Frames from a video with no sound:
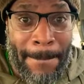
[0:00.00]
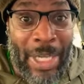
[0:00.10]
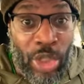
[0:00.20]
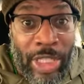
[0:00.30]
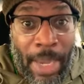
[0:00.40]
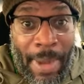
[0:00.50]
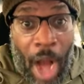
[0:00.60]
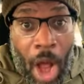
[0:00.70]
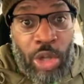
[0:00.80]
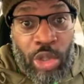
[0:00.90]
Did you see him in the
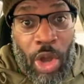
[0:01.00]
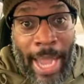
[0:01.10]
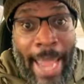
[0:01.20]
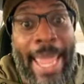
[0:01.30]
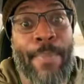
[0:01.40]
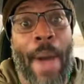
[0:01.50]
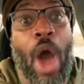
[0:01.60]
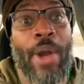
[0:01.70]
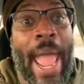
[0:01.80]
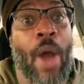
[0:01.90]
All Star game? He
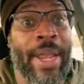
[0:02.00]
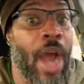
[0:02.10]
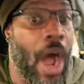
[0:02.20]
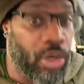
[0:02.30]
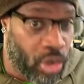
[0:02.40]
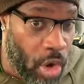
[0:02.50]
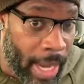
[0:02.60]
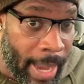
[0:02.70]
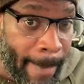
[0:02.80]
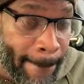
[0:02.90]
balled out in the All Star
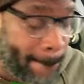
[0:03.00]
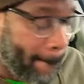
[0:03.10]
game.